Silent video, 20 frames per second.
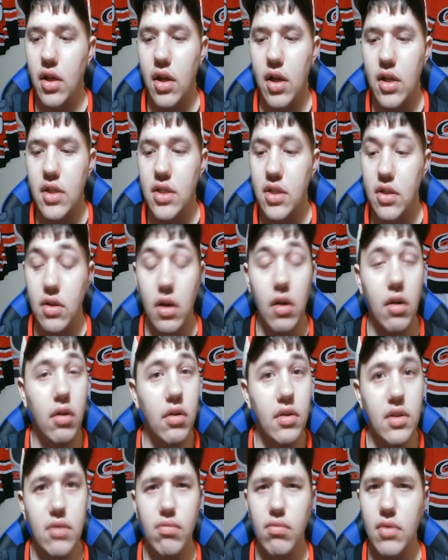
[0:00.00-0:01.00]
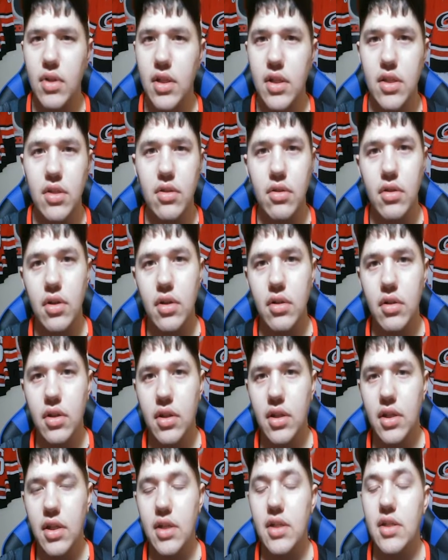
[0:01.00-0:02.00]
Stahl is really
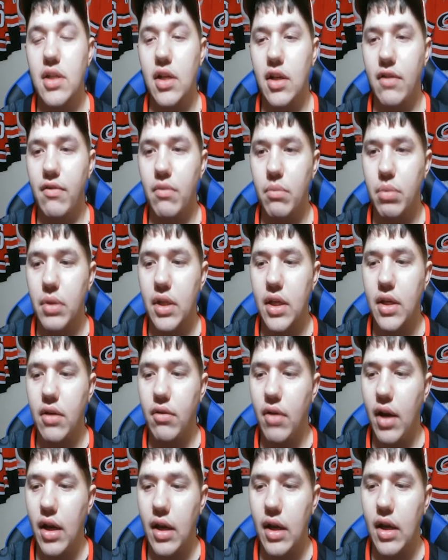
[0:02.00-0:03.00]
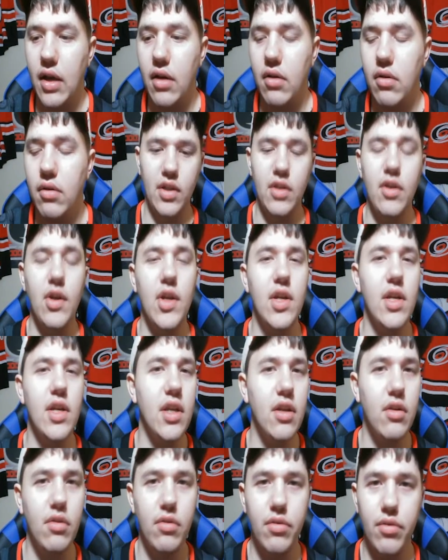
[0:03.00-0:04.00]
struggling, and he's not even playing right now. You had
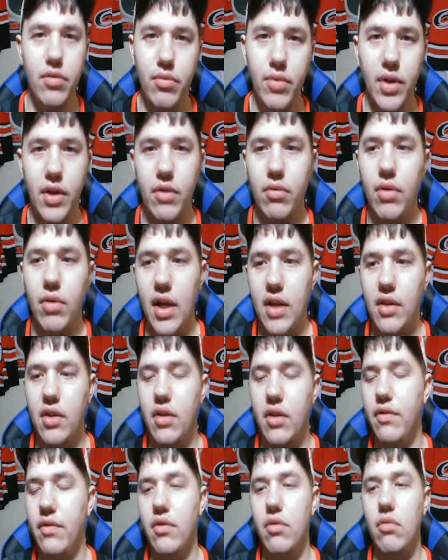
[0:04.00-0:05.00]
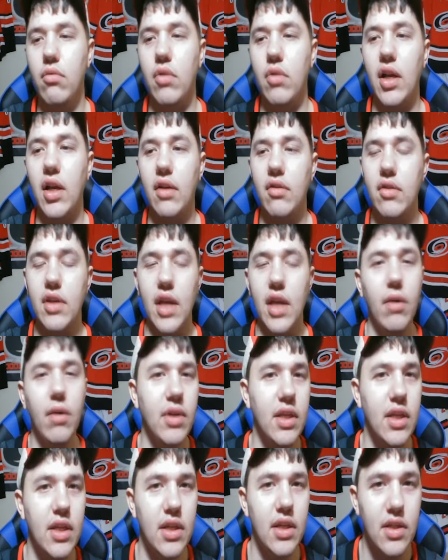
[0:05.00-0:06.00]
Nino, who went quiet there for a while, and now
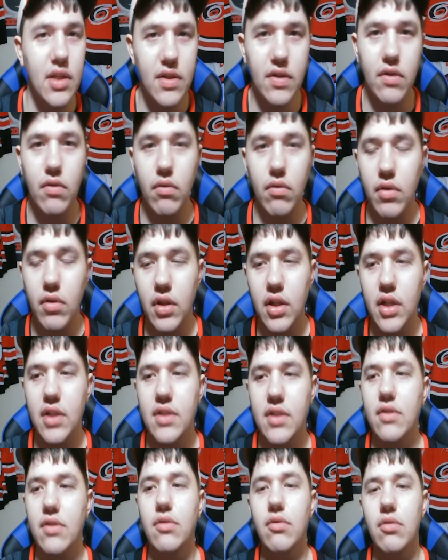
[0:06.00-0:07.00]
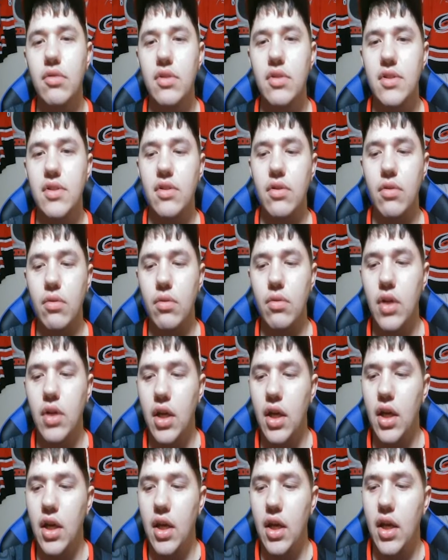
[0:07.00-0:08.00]
he's scoring lots of goals. So
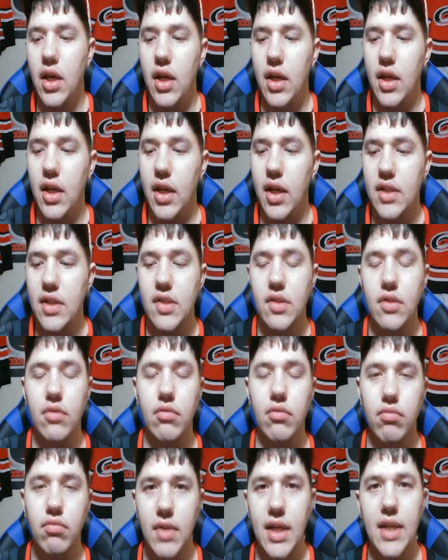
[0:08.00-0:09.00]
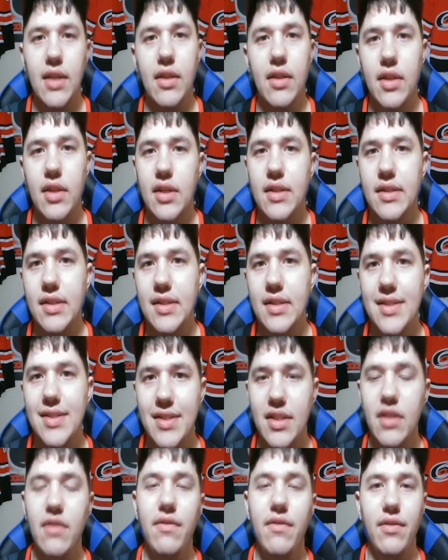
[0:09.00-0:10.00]
it's a great thing to
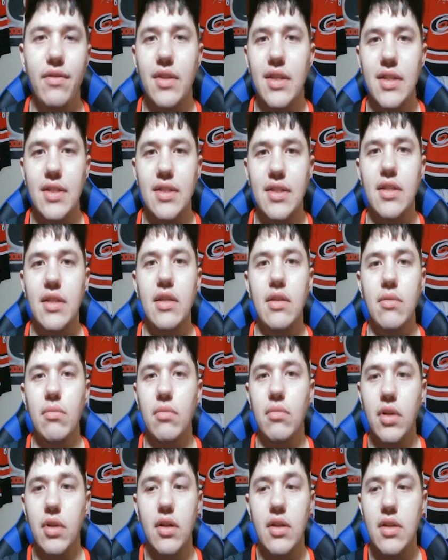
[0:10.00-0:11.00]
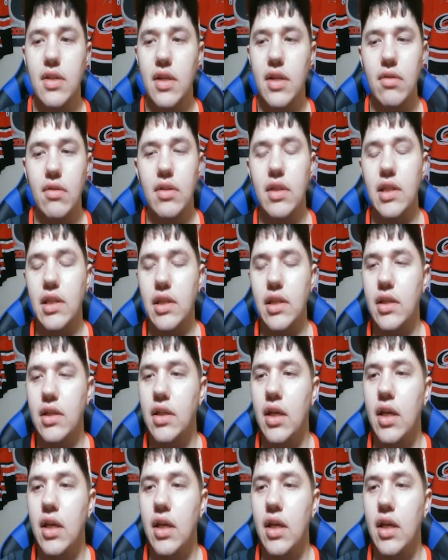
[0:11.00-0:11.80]
see for this team, undoubtedly.